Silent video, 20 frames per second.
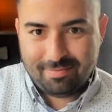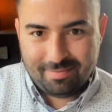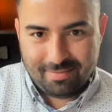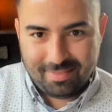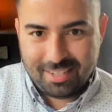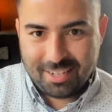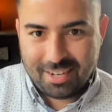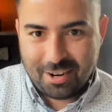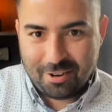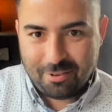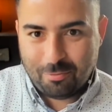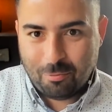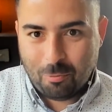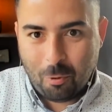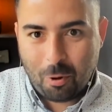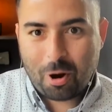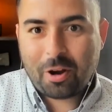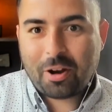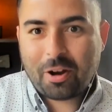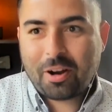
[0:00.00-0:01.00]

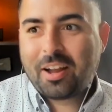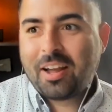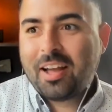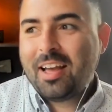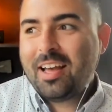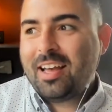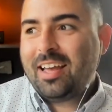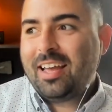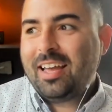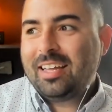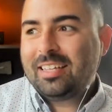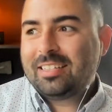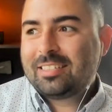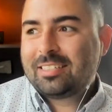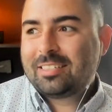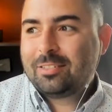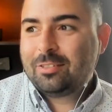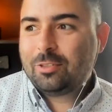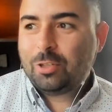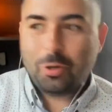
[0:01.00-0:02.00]
work.
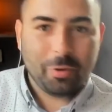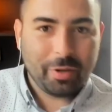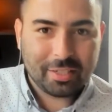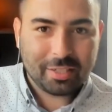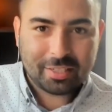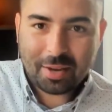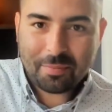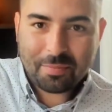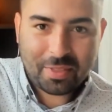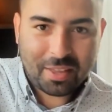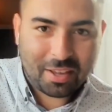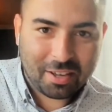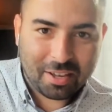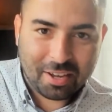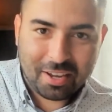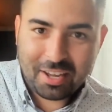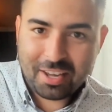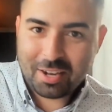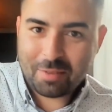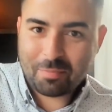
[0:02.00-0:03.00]
It's doing something
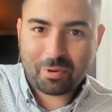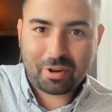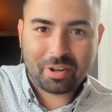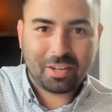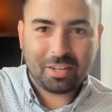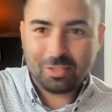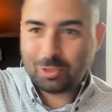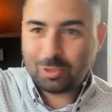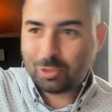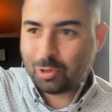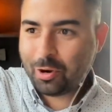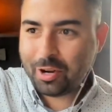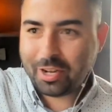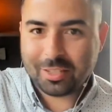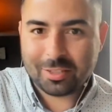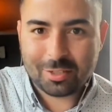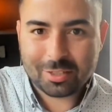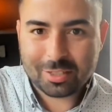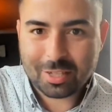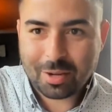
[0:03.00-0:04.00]
good and bringing joy
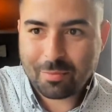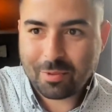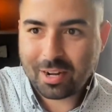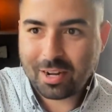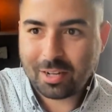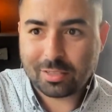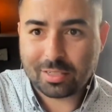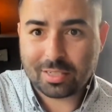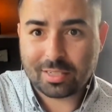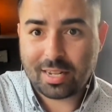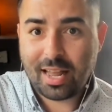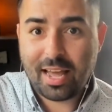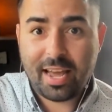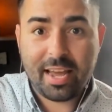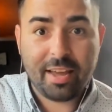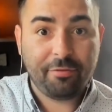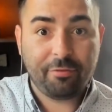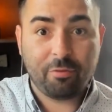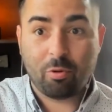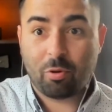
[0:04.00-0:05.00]
into someone else's
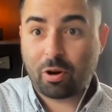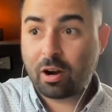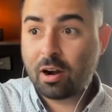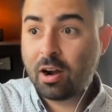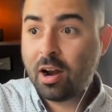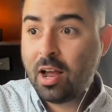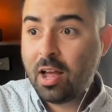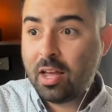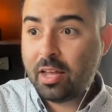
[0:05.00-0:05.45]
life, or